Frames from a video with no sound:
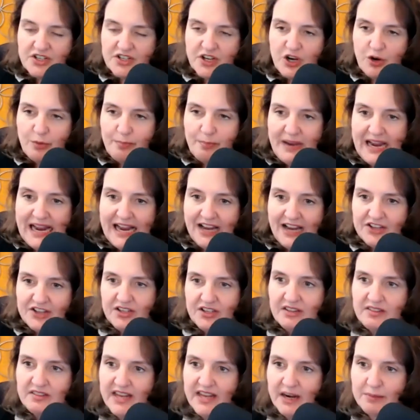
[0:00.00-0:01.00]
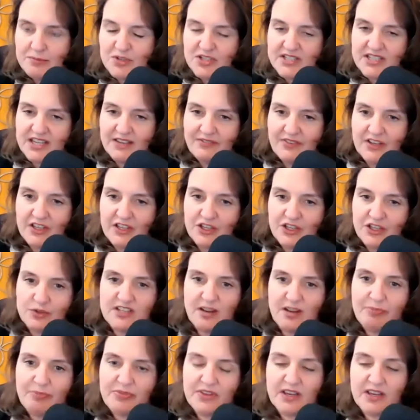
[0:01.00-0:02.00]
to go back, then I'm just giving you
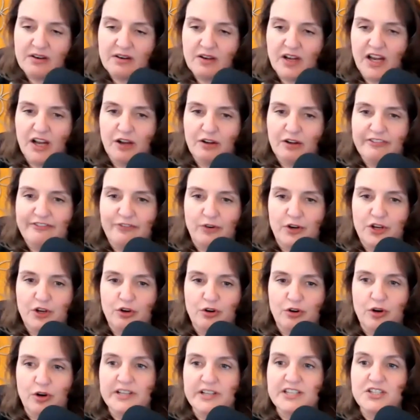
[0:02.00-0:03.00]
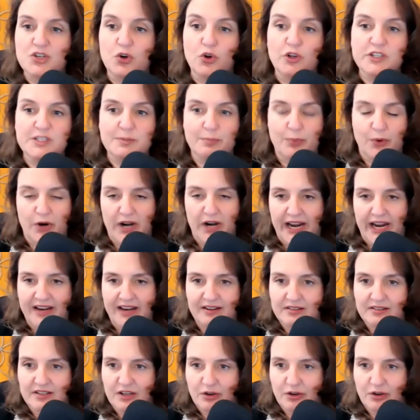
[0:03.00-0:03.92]
something uh, for your adult brain,